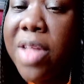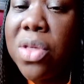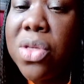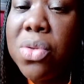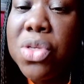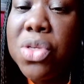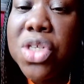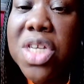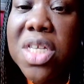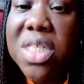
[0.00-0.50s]

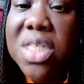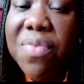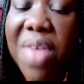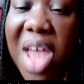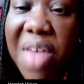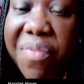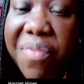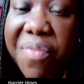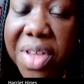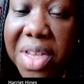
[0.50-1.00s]
Eugene's of
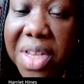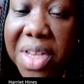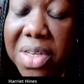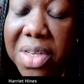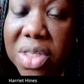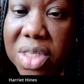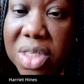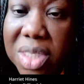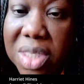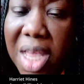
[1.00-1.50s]
African
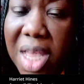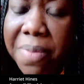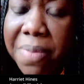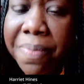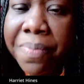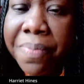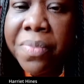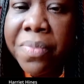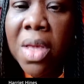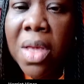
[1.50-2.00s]
descent.
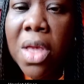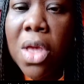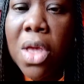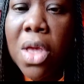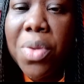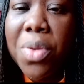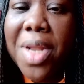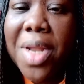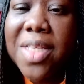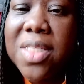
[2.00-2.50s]

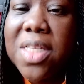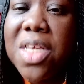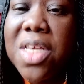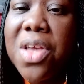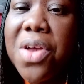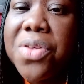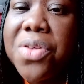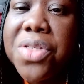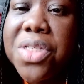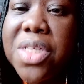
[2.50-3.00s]
When I
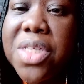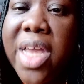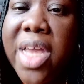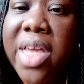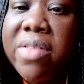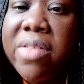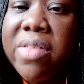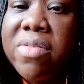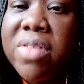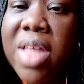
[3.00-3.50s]
see her
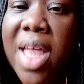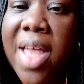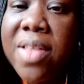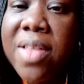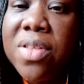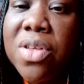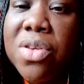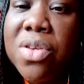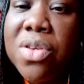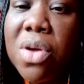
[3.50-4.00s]
saying that,